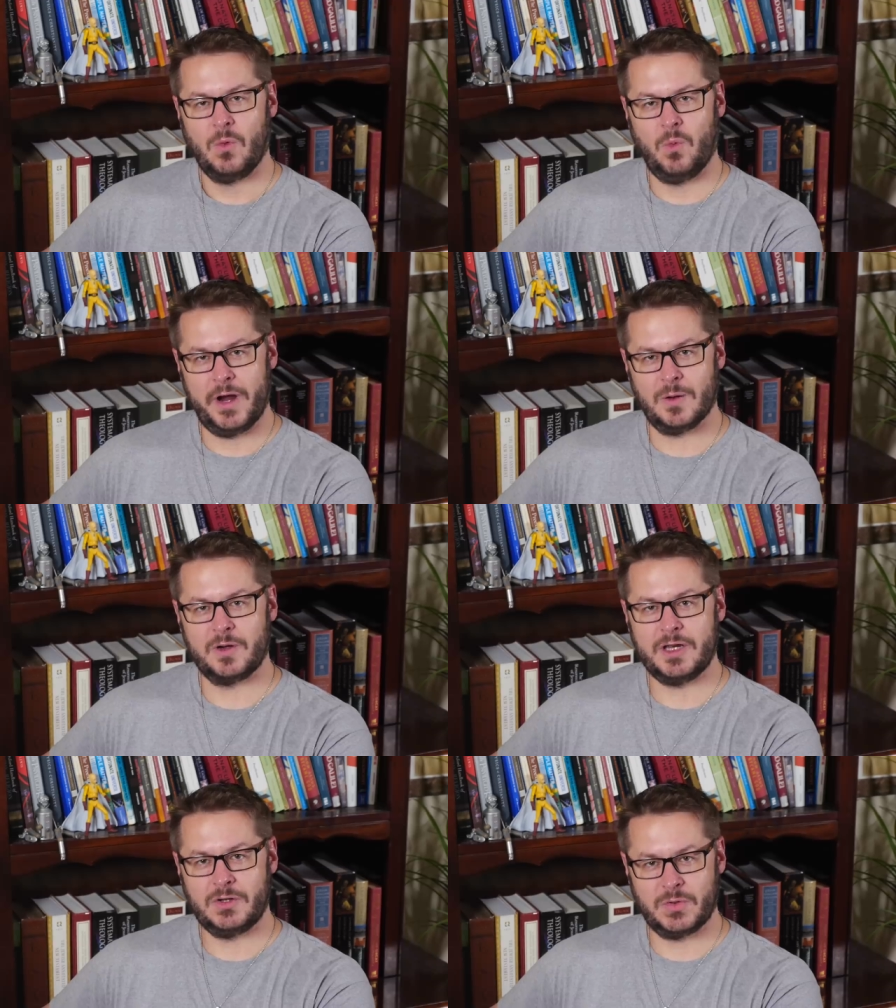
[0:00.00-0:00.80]
Where
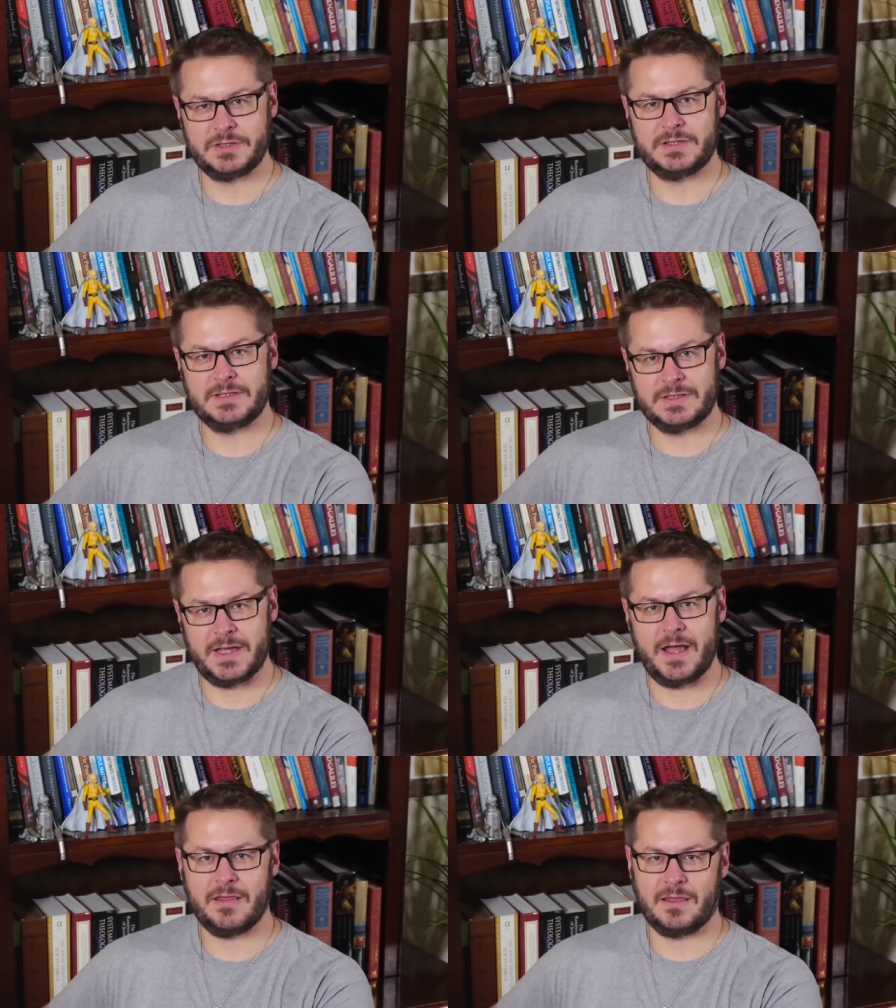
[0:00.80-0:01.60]
did Christians
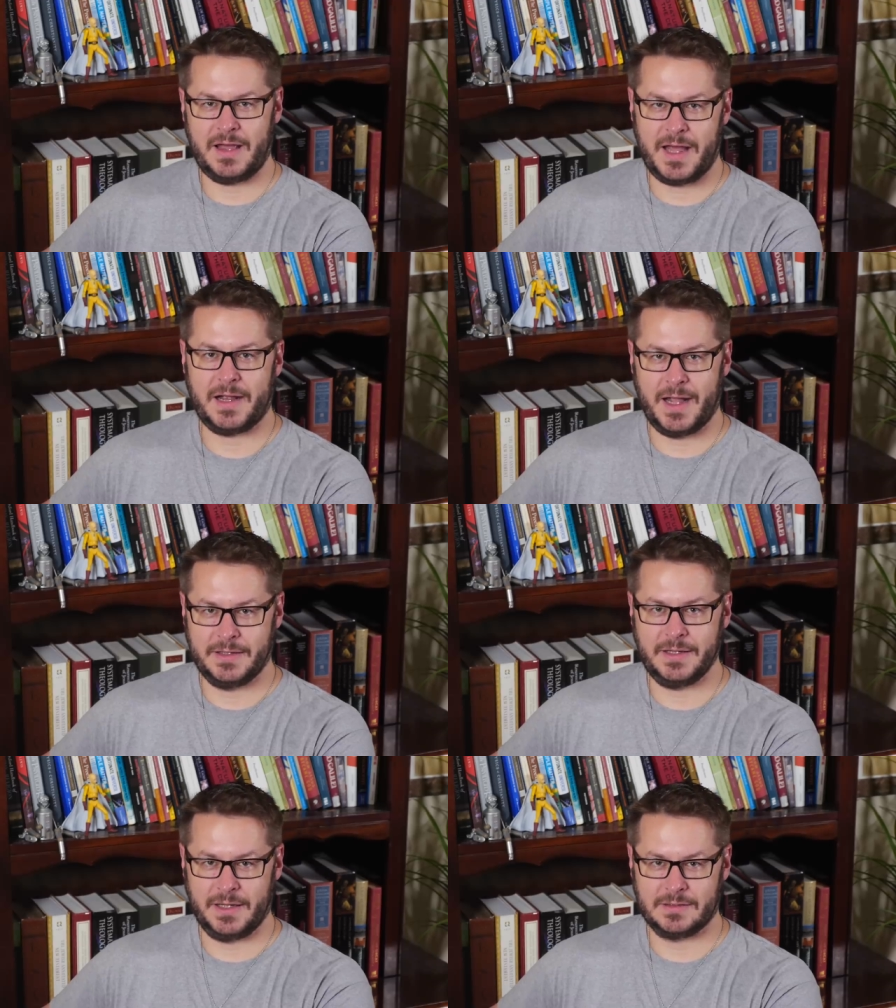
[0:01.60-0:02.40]
get that
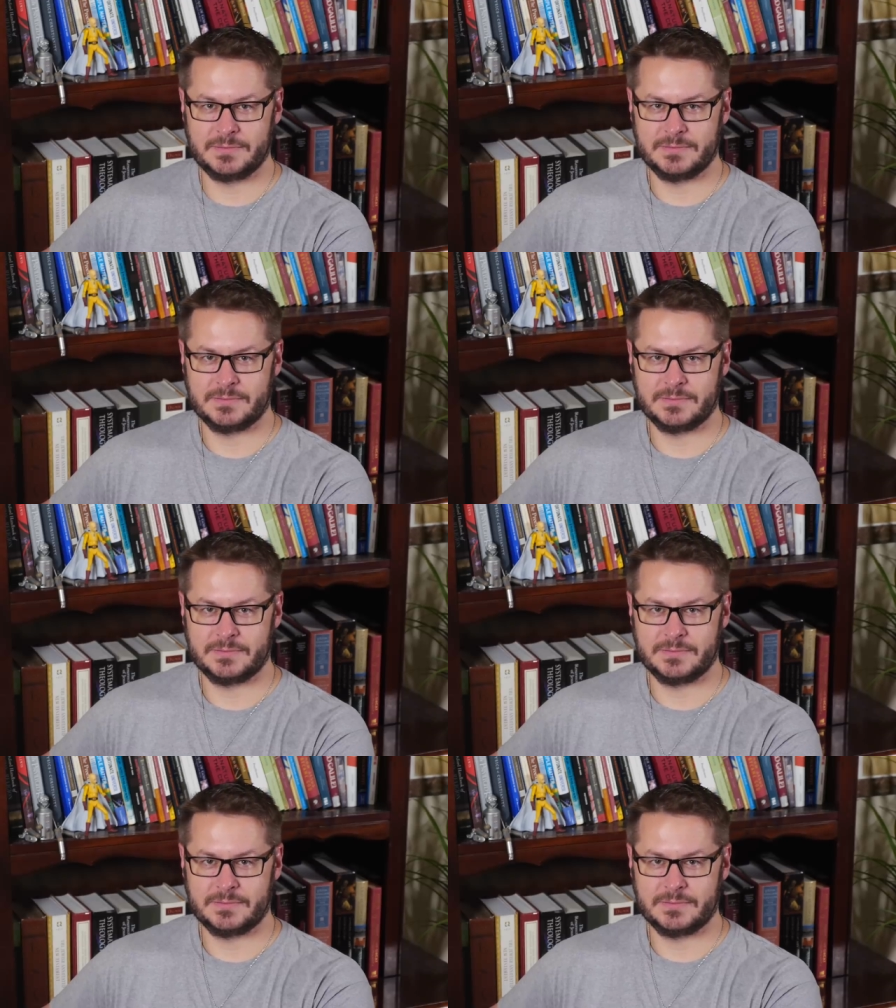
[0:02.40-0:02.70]
idea?